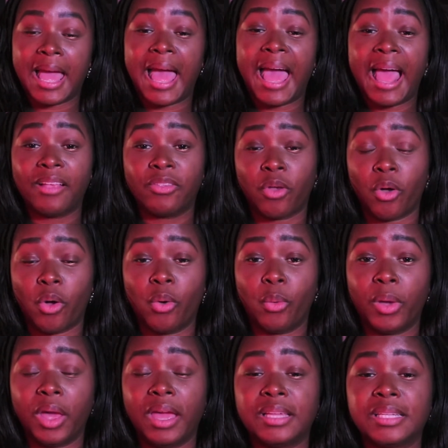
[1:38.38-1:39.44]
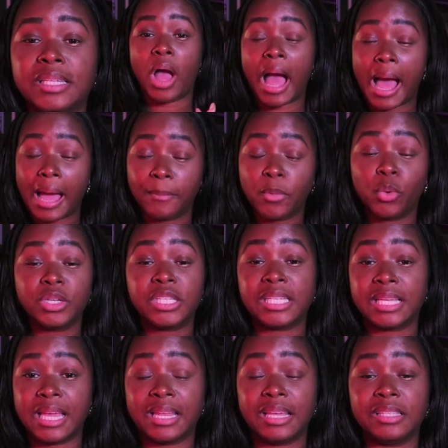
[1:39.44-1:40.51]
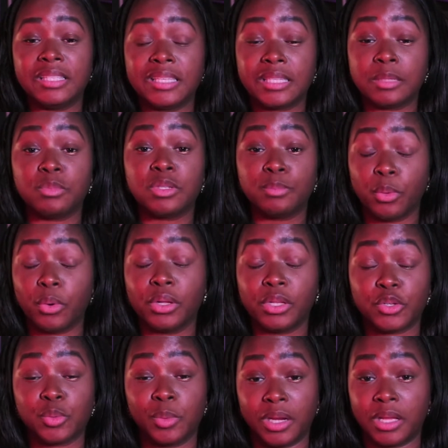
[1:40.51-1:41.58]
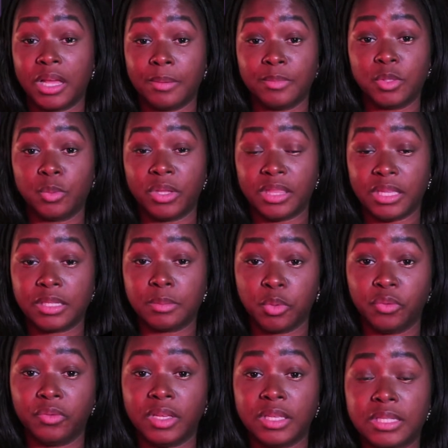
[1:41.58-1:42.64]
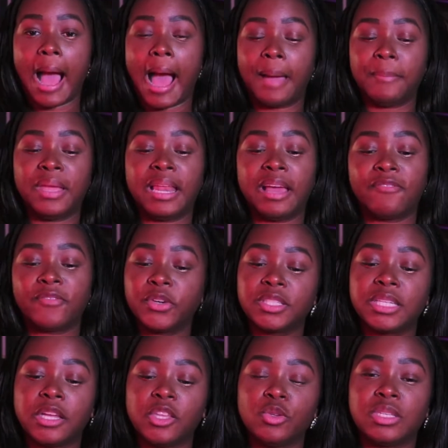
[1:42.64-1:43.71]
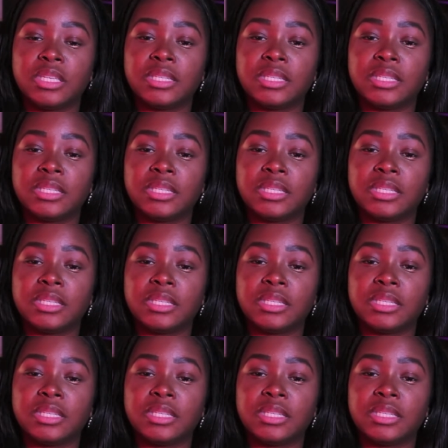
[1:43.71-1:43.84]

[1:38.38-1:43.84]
as always, I'm going to get into some spoilers when it comes with these movies. I mean, at first I used to